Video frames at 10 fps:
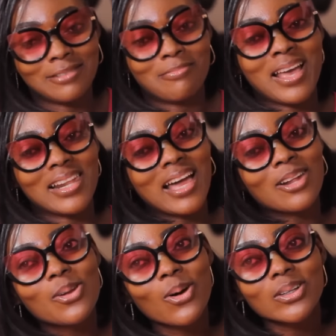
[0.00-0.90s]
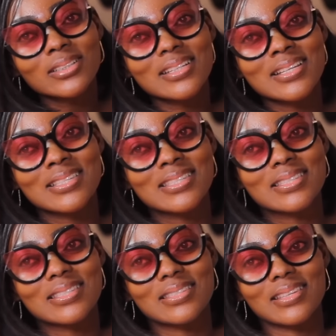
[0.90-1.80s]
my landlord
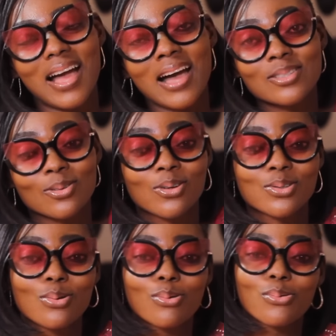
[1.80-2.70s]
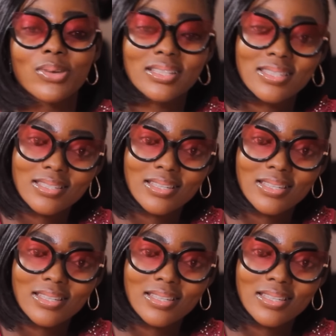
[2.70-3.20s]
is asking us to quit.